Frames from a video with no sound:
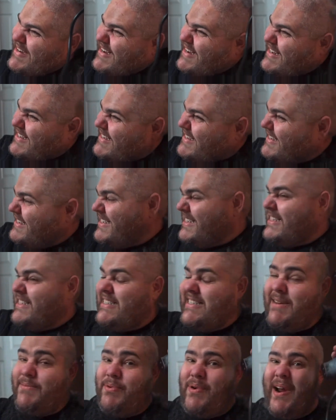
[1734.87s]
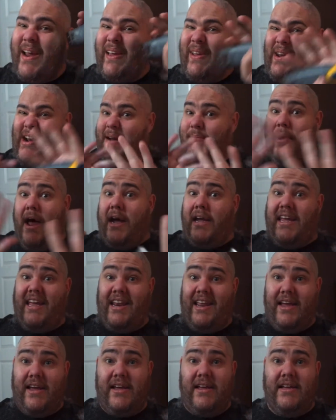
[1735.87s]
wait to prank it. I'm not
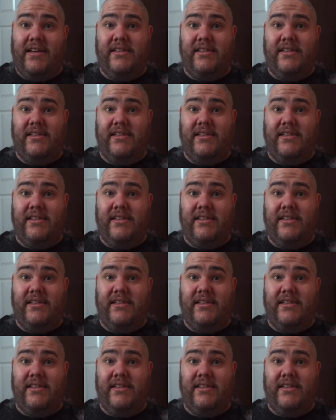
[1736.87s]
kidding.